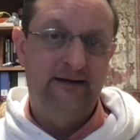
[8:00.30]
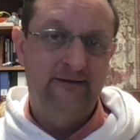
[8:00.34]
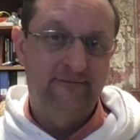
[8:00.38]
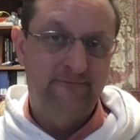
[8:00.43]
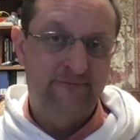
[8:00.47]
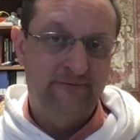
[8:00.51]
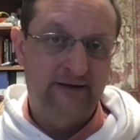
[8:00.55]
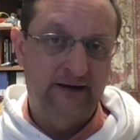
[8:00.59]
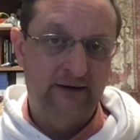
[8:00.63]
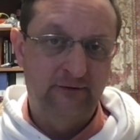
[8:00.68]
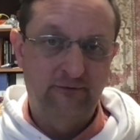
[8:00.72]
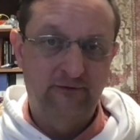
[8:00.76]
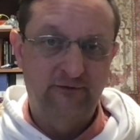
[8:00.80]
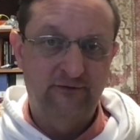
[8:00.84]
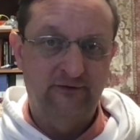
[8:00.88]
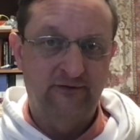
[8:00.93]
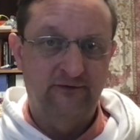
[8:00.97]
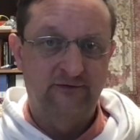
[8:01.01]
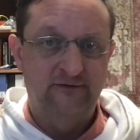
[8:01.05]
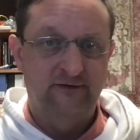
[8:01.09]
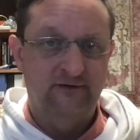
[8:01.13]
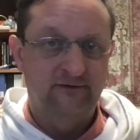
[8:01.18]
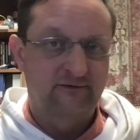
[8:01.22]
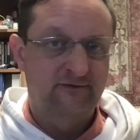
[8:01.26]
and fade
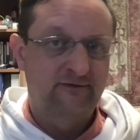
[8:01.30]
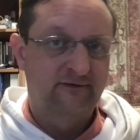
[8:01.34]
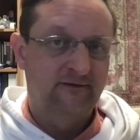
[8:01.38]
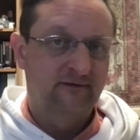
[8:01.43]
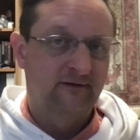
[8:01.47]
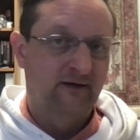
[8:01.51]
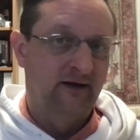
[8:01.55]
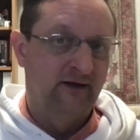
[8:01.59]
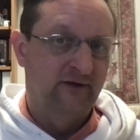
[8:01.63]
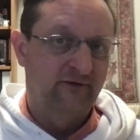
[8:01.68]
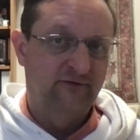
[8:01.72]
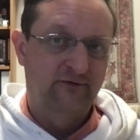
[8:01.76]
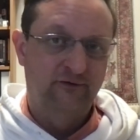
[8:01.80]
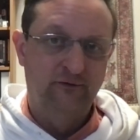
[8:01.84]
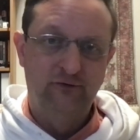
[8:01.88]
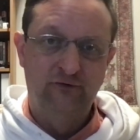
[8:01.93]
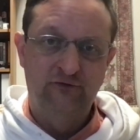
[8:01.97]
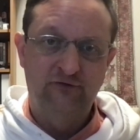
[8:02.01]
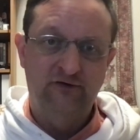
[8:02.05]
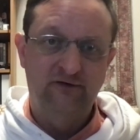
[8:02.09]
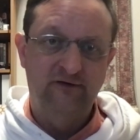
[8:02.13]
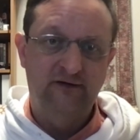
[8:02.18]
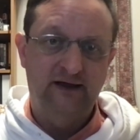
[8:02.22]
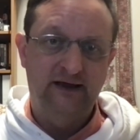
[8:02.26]
resistance.
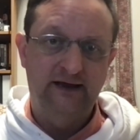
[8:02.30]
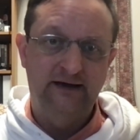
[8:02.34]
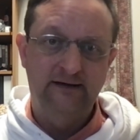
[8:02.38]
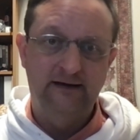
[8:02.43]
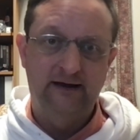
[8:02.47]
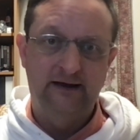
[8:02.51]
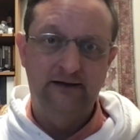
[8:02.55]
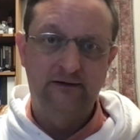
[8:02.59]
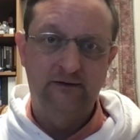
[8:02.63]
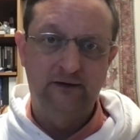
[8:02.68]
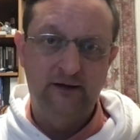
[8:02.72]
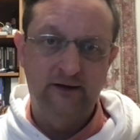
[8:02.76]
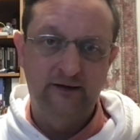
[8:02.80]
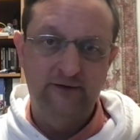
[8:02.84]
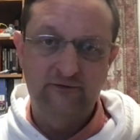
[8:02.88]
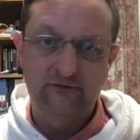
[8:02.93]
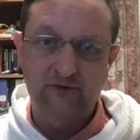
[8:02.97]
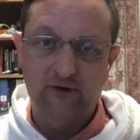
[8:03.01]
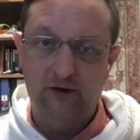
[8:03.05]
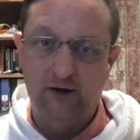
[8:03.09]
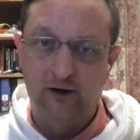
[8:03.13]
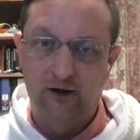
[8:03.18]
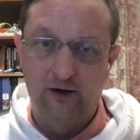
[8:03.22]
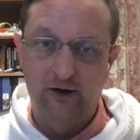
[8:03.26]
Solution dyed nylons
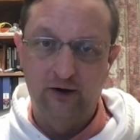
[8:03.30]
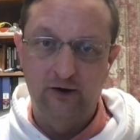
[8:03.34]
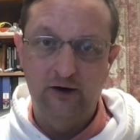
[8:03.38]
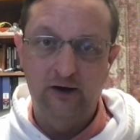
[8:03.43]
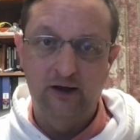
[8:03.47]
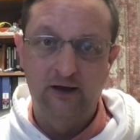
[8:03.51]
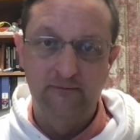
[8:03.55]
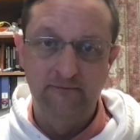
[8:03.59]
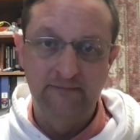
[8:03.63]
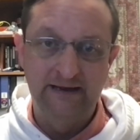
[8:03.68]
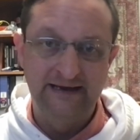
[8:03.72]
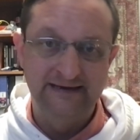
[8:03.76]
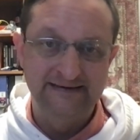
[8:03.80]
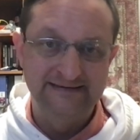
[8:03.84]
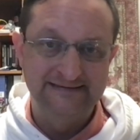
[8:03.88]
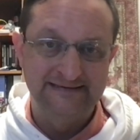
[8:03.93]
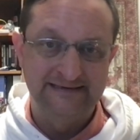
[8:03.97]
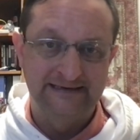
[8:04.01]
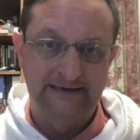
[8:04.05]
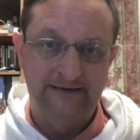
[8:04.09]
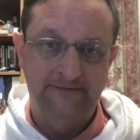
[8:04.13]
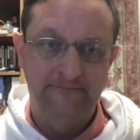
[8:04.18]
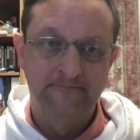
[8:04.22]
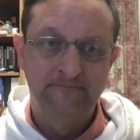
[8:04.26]
are
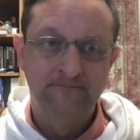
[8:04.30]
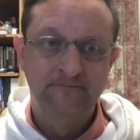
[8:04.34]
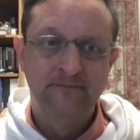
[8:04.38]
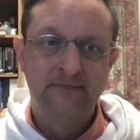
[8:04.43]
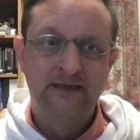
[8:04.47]
amazing.